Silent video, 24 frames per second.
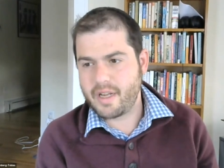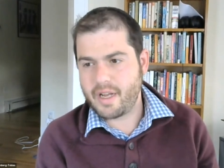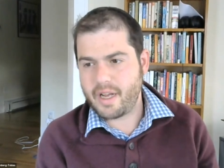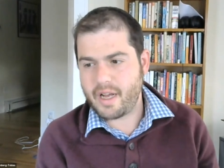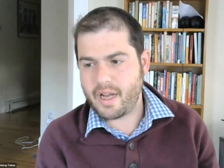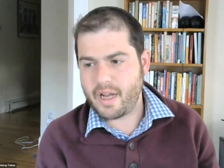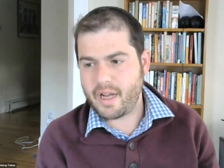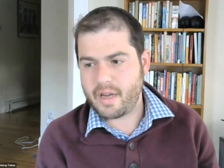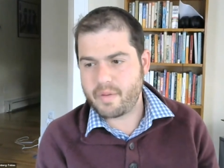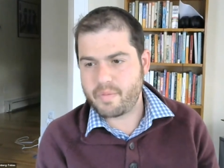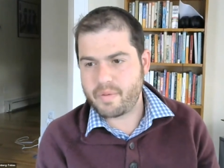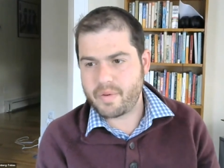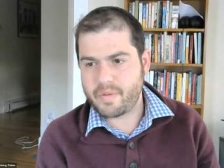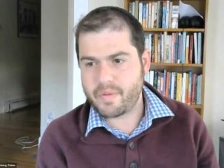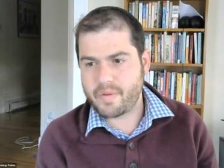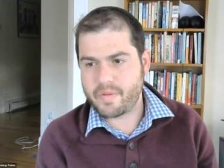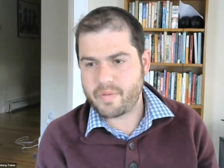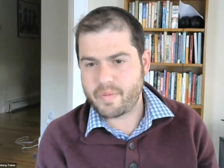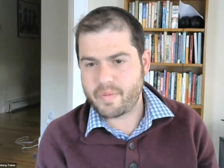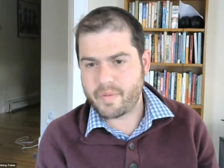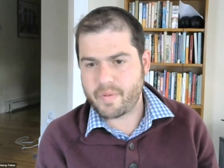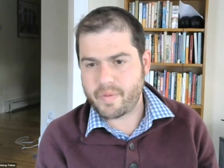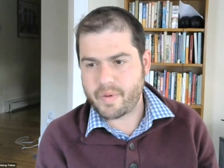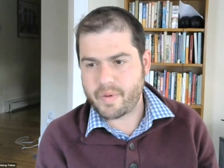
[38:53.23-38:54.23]
Uh, but,
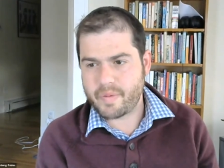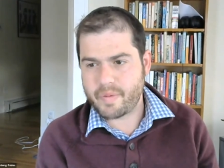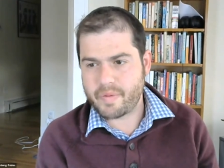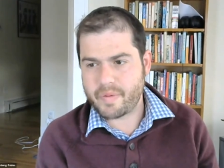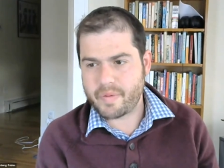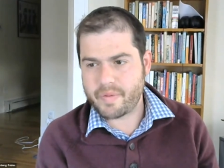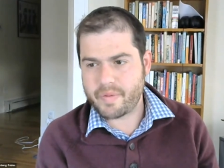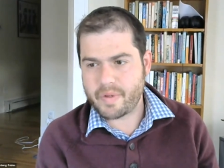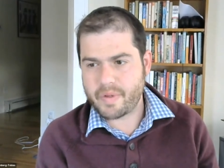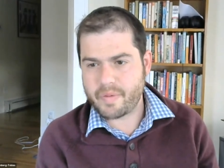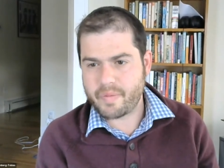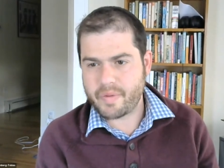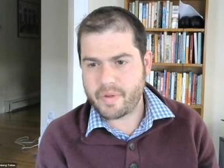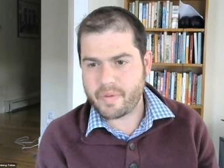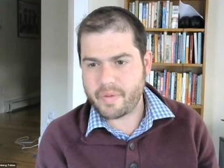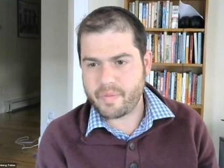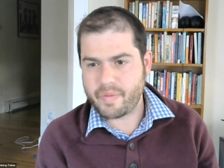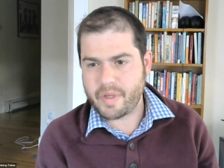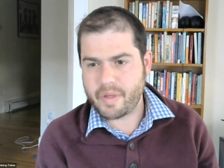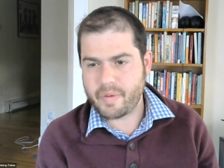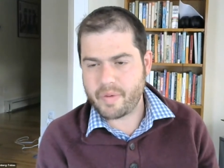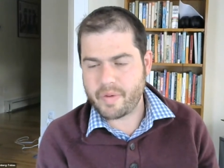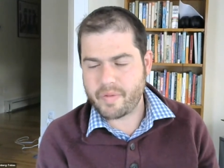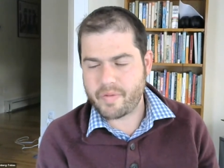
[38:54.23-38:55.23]
but, but,
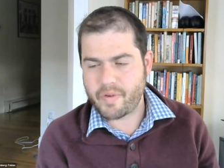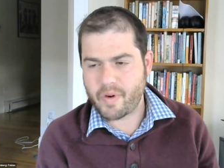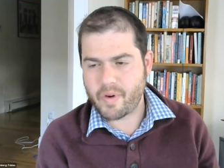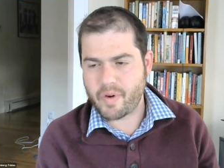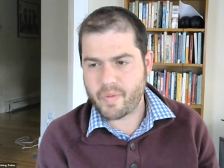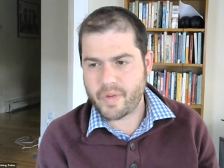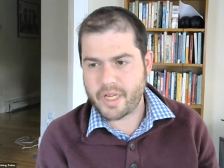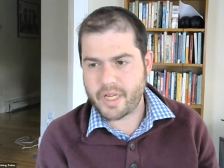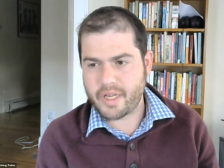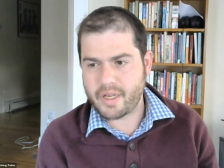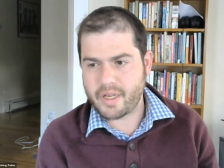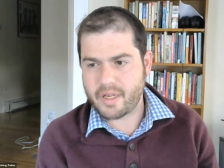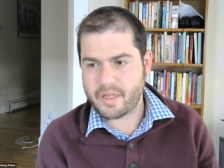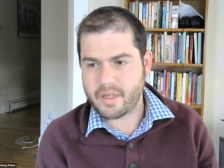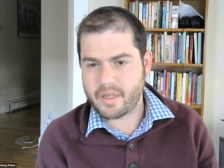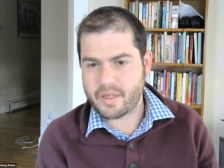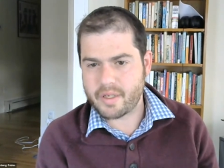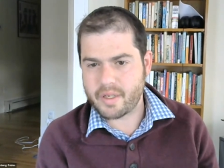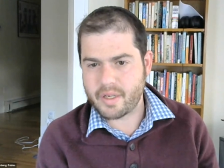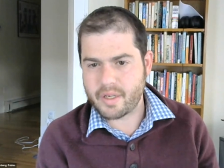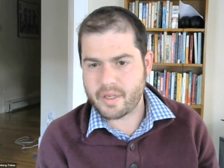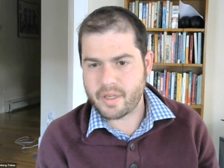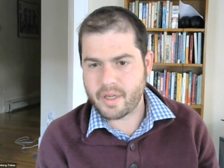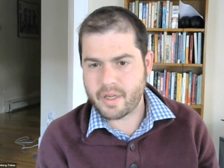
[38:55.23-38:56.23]
but before we
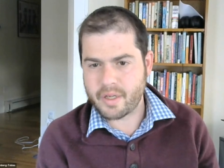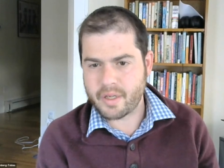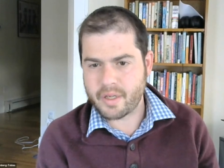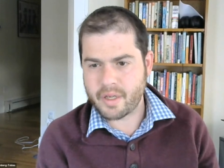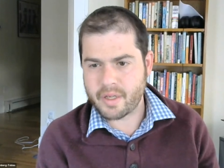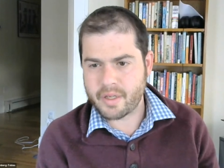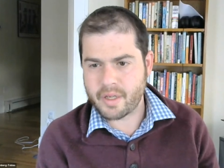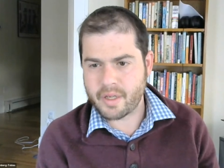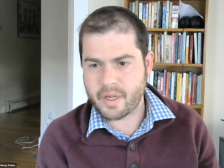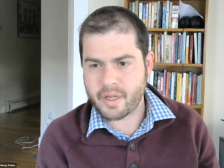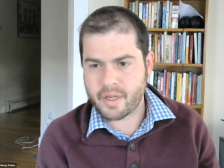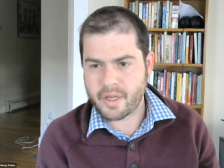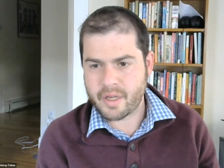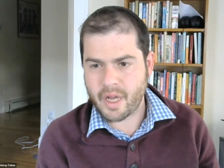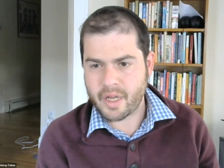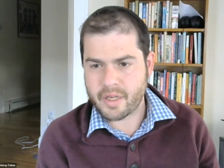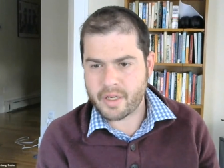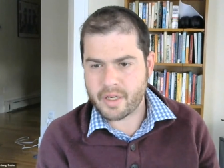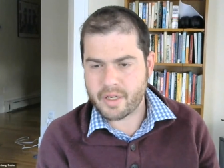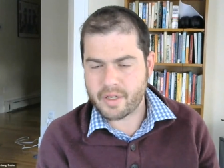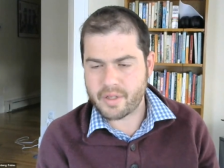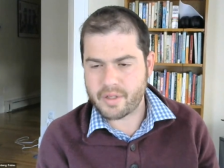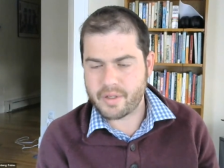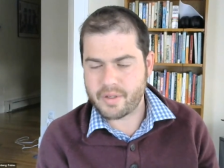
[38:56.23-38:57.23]

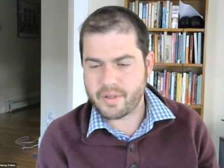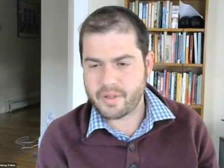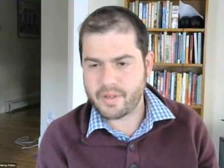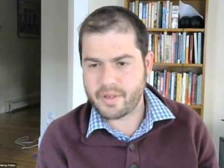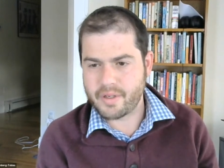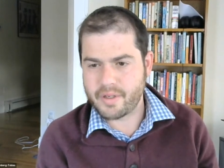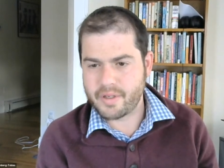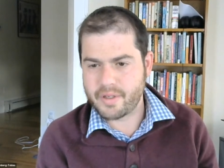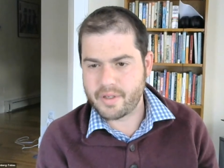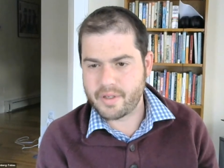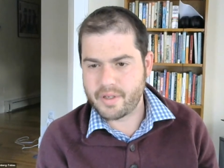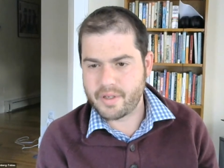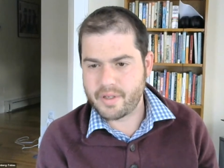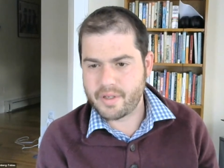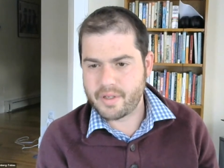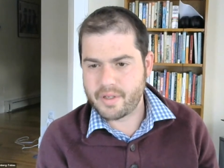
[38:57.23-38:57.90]
conclude.